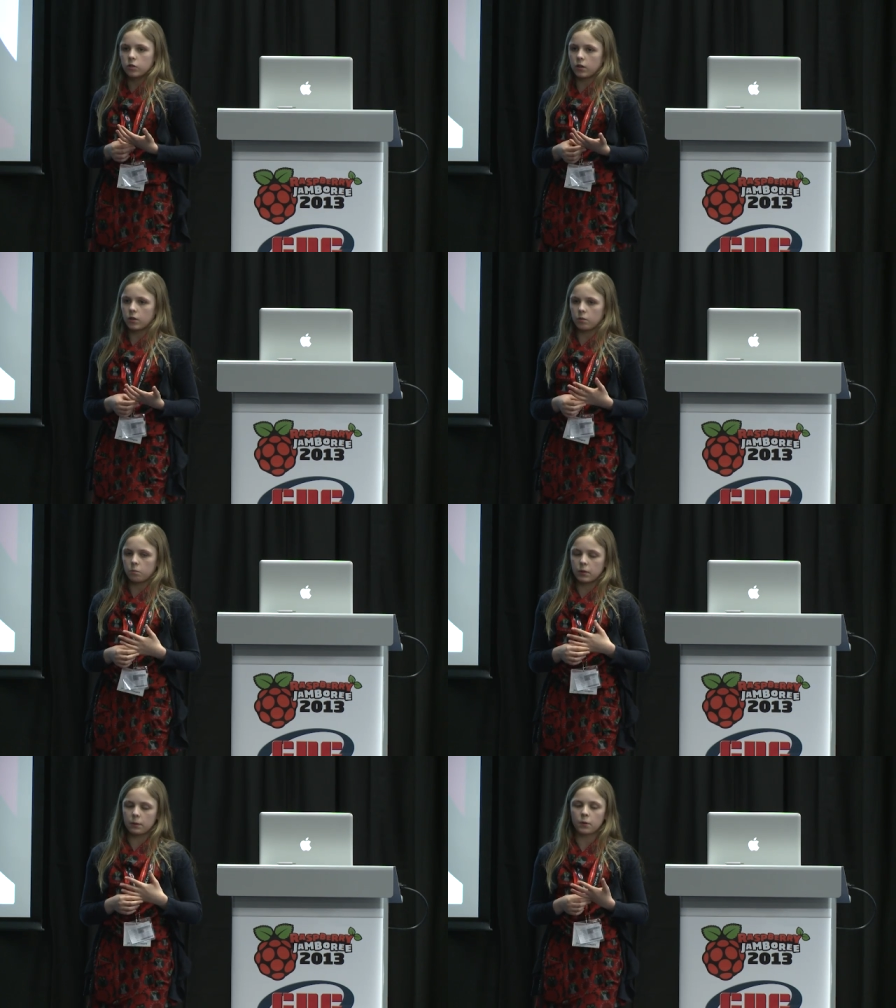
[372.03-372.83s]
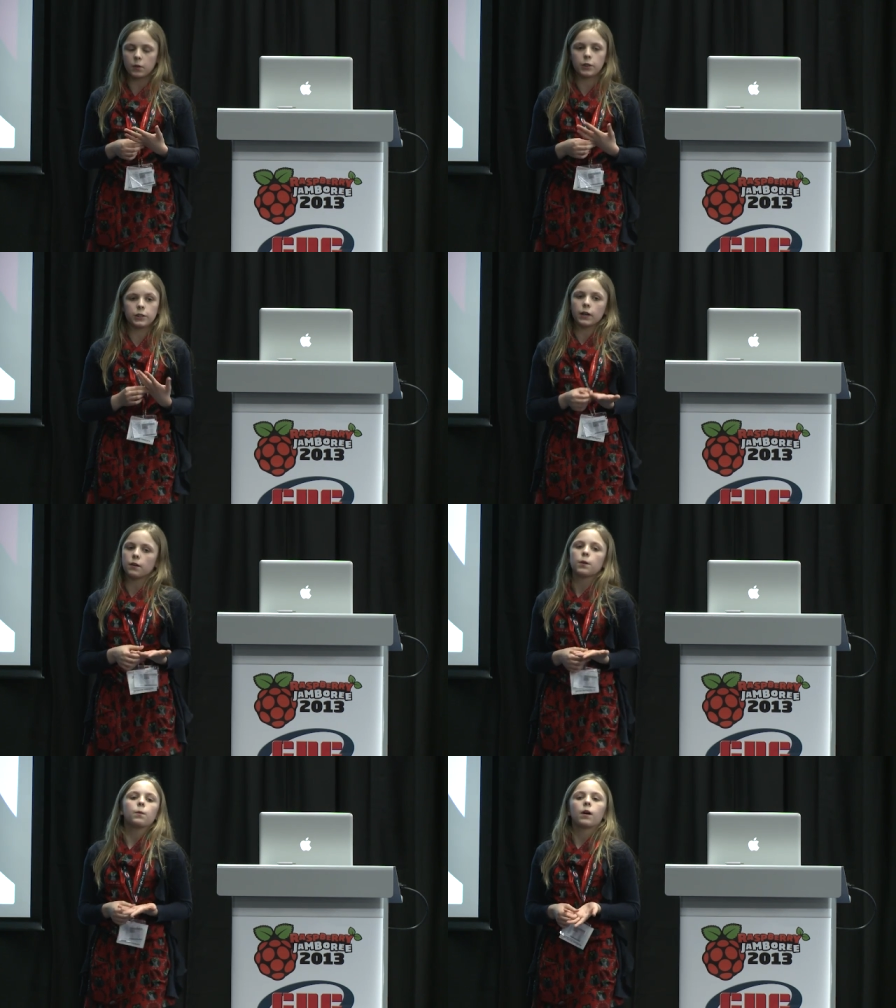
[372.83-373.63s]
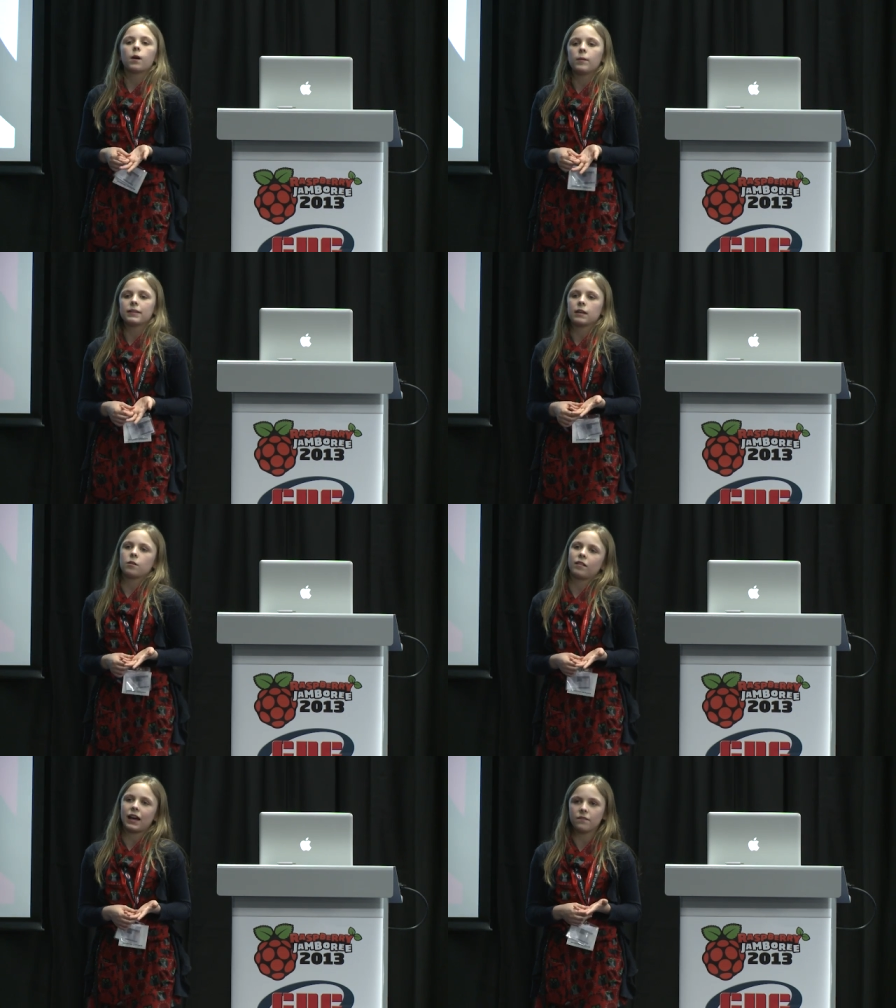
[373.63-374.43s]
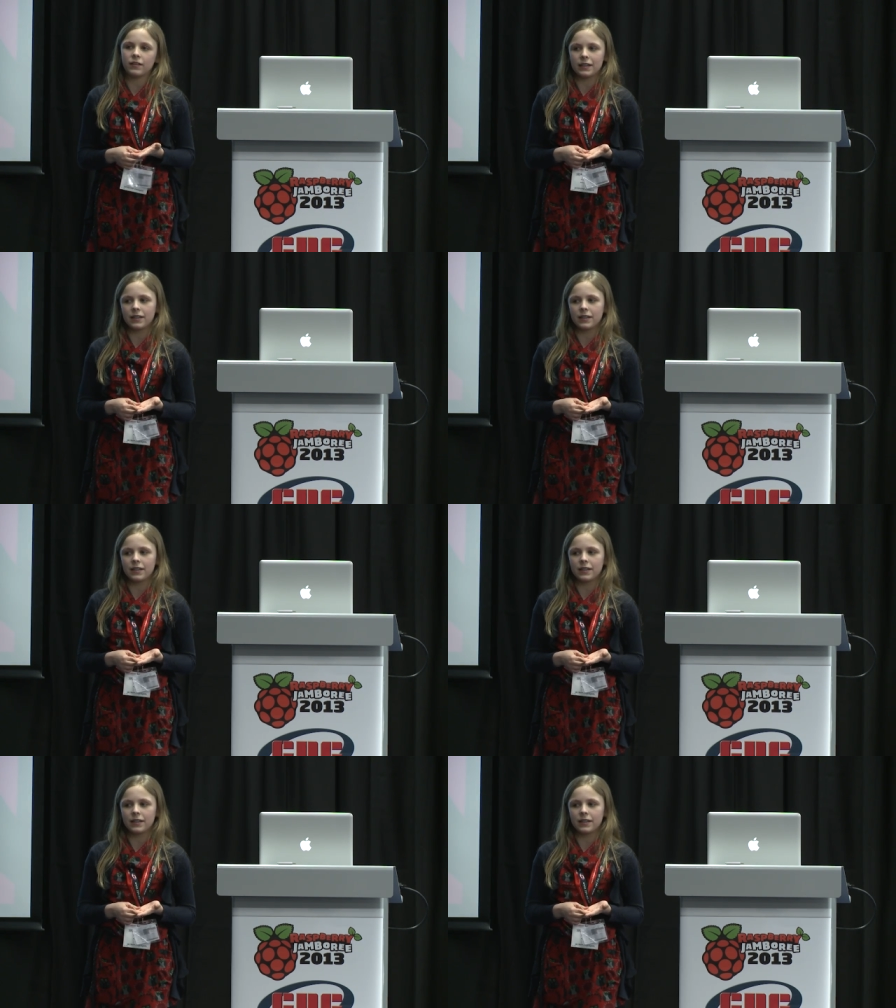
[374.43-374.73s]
to people who don't know what Conway's Game of Life is,